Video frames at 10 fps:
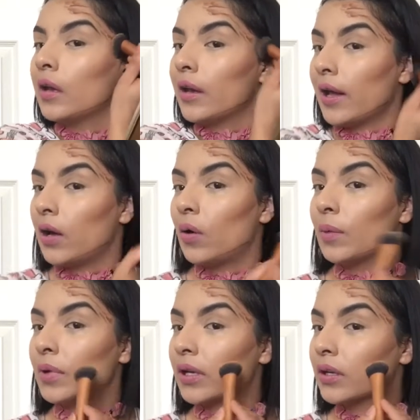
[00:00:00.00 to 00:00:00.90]
Now
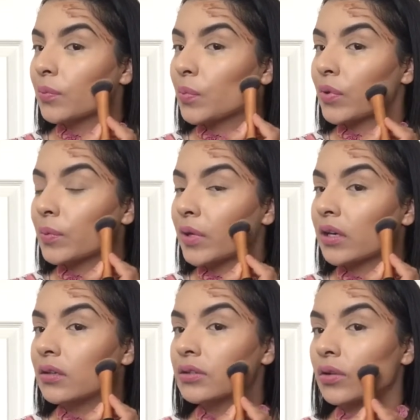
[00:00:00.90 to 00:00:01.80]
I'm not gonna bring my
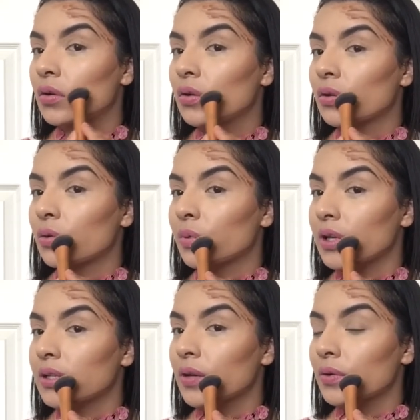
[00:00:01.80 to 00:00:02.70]
contour all the
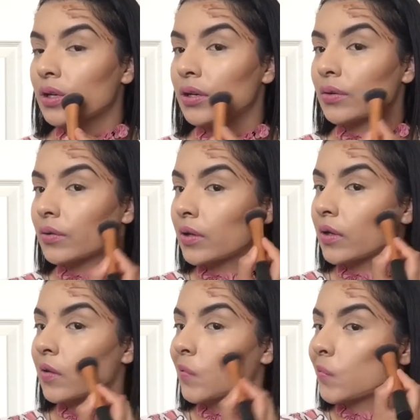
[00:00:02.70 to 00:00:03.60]
way down here,
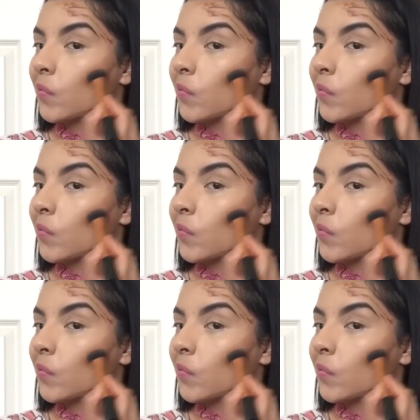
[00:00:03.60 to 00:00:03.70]
okay?